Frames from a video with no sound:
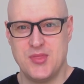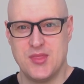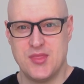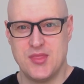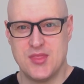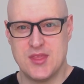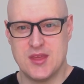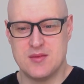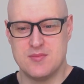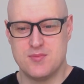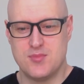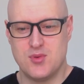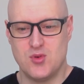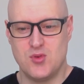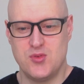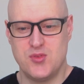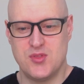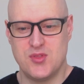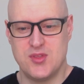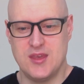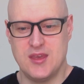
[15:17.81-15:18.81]
then
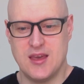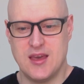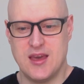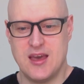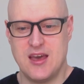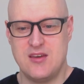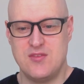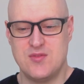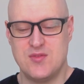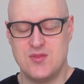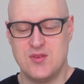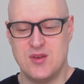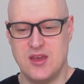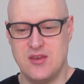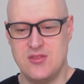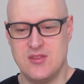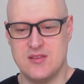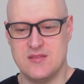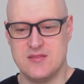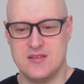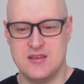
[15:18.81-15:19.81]
both the F and
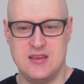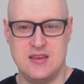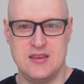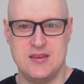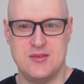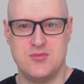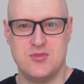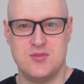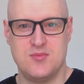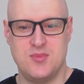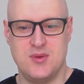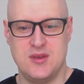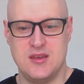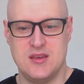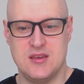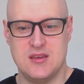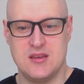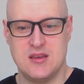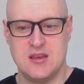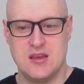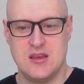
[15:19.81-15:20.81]
the D would
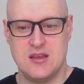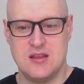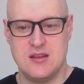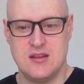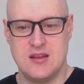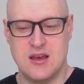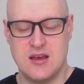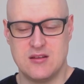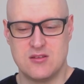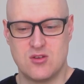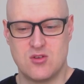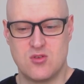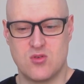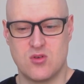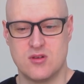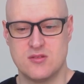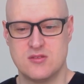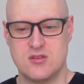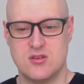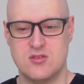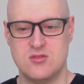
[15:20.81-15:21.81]
be
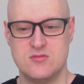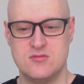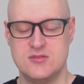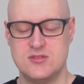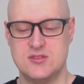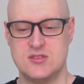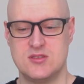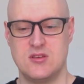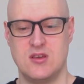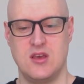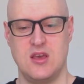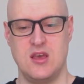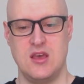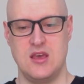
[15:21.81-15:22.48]
non-chord tones,